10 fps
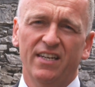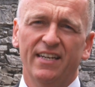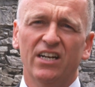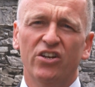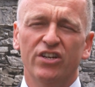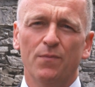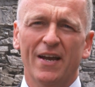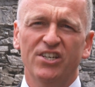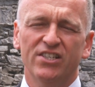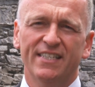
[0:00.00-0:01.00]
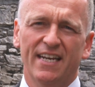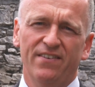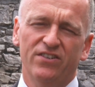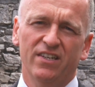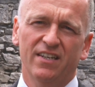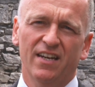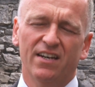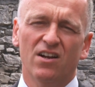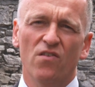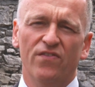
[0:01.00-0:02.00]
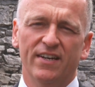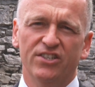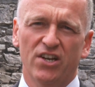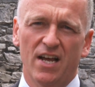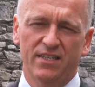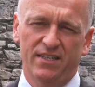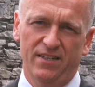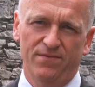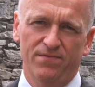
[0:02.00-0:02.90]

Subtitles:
including patient safety and confidentiality.